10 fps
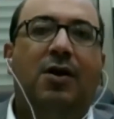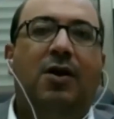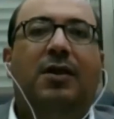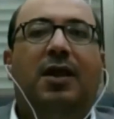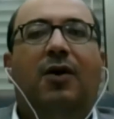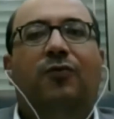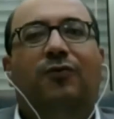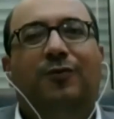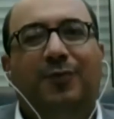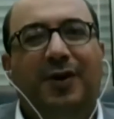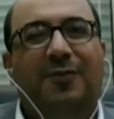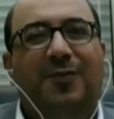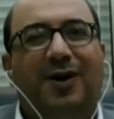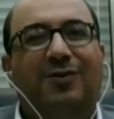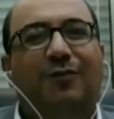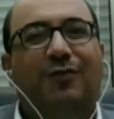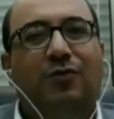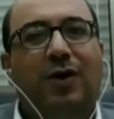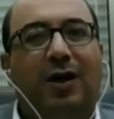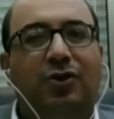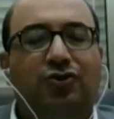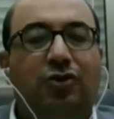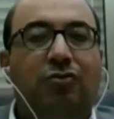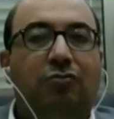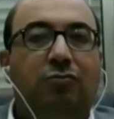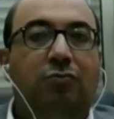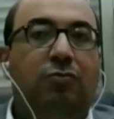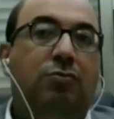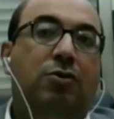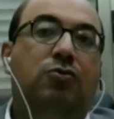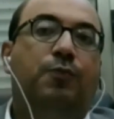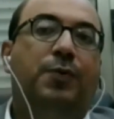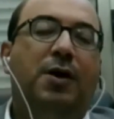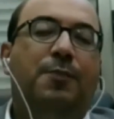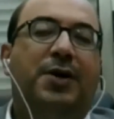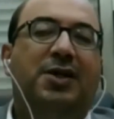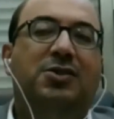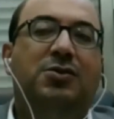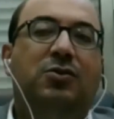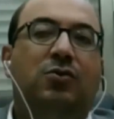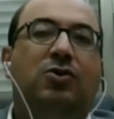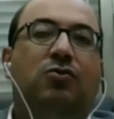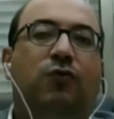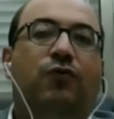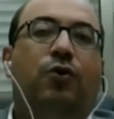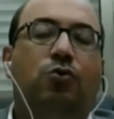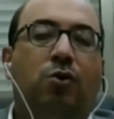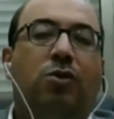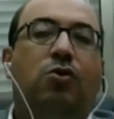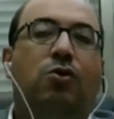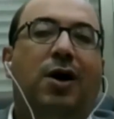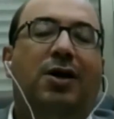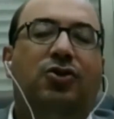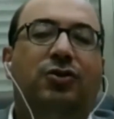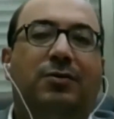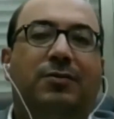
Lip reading: Now, for being part of the coalition, you need to pay a price. You need to vote with the coalition.